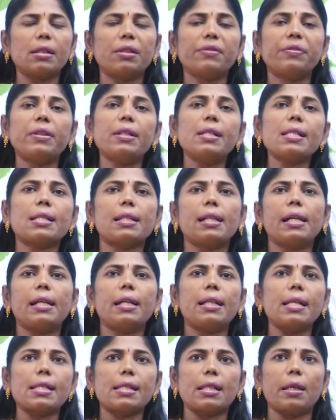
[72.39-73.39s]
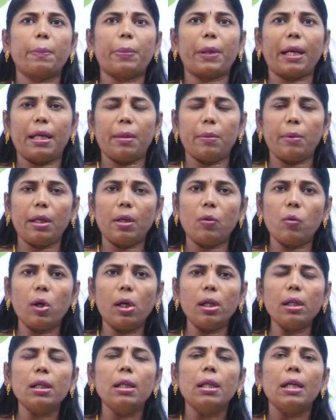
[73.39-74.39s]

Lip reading: The first layer is a primary wall